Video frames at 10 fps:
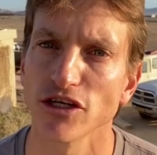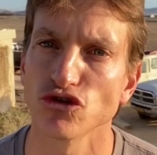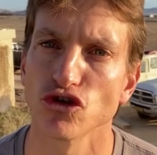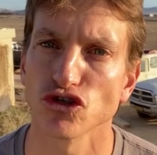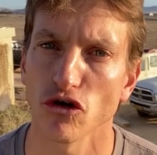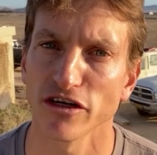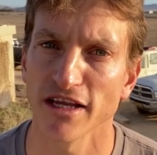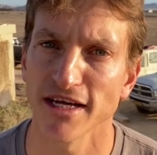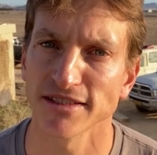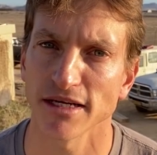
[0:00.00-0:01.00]
the Jewish
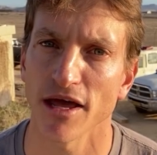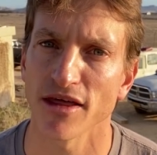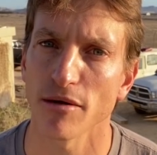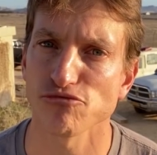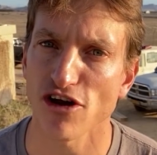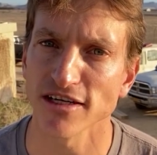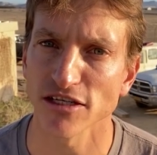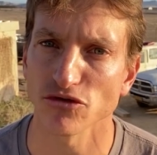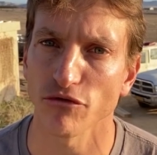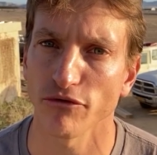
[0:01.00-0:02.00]
holidays, the
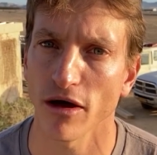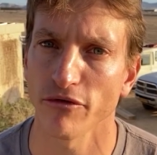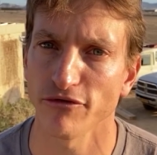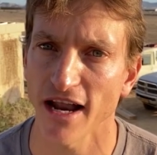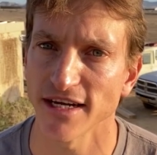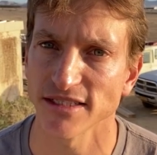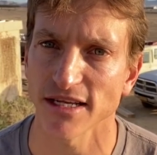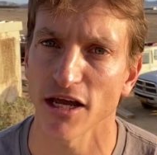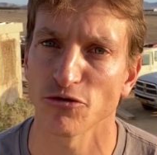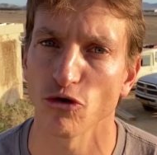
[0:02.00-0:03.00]
prices of flights
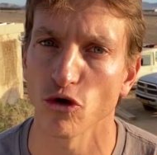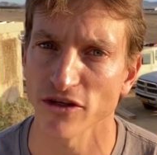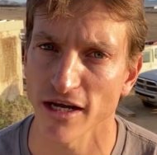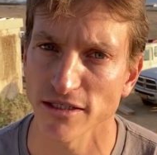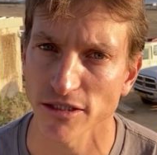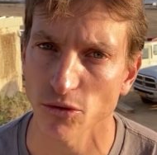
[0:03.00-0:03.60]
and hotels